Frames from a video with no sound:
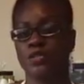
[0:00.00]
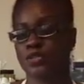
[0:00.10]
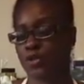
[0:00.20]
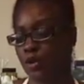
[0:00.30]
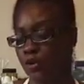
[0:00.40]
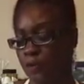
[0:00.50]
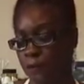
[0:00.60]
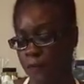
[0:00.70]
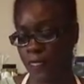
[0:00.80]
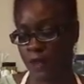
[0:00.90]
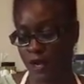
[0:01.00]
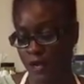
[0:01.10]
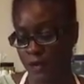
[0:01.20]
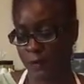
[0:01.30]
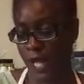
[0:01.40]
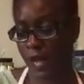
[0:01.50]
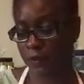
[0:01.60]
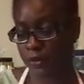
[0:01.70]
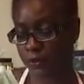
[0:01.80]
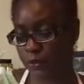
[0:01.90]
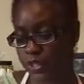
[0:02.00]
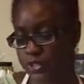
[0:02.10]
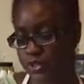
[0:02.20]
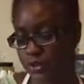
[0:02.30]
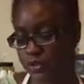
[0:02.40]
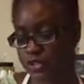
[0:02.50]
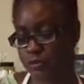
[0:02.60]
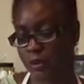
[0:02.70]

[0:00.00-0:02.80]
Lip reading: So I would research